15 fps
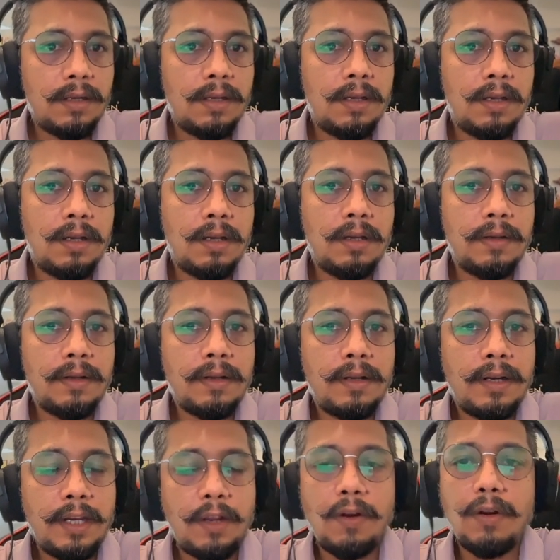
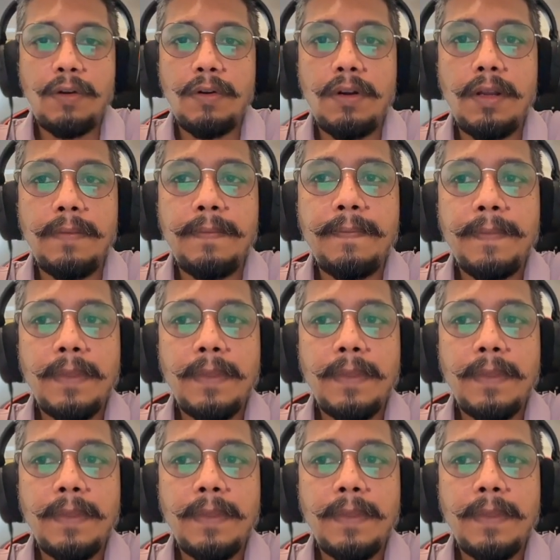record rollup.